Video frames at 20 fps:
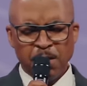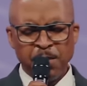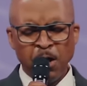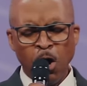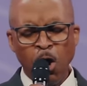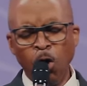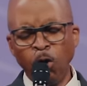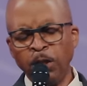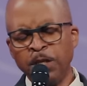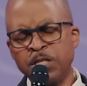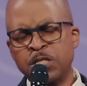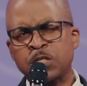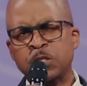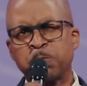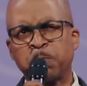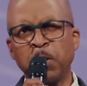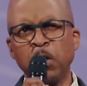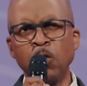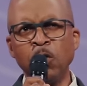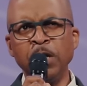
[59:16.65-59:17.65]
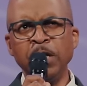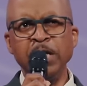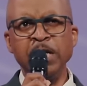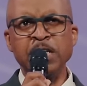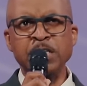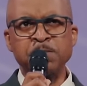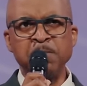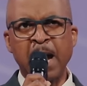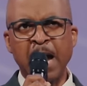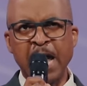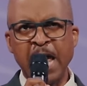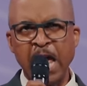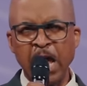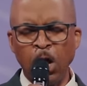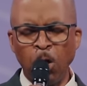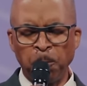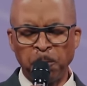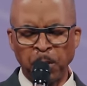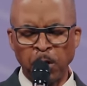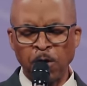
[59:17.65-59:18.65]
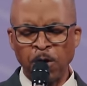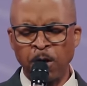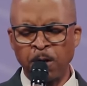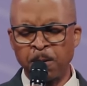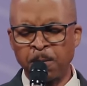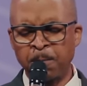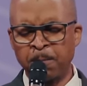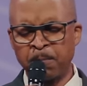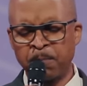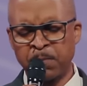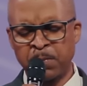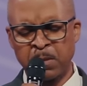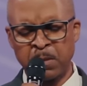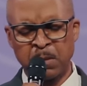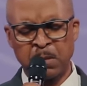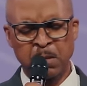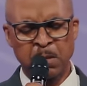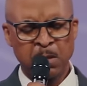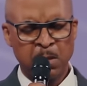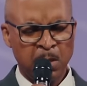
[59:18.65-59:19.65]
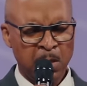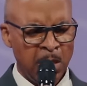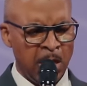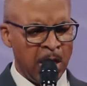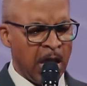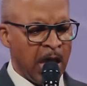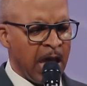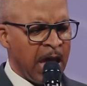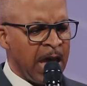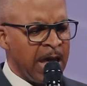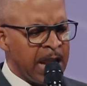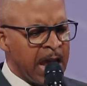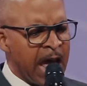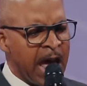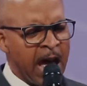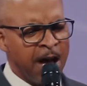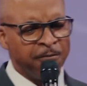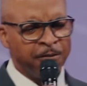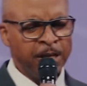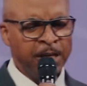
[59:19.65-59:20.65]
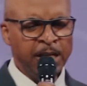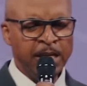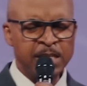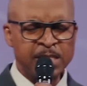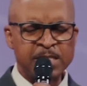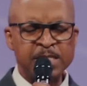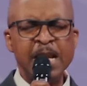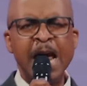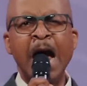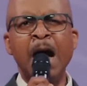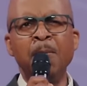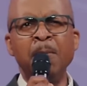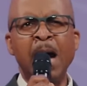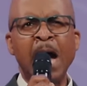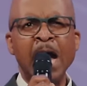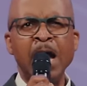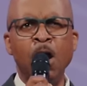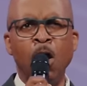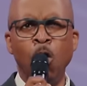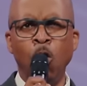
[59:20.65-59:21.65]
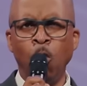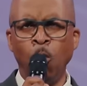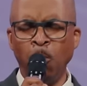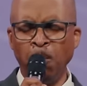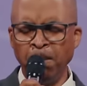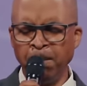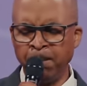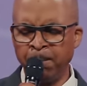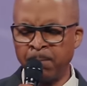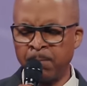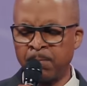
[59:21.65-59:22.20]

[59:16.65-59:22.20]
the Holy Spirit is my helper, and heaven is now my home.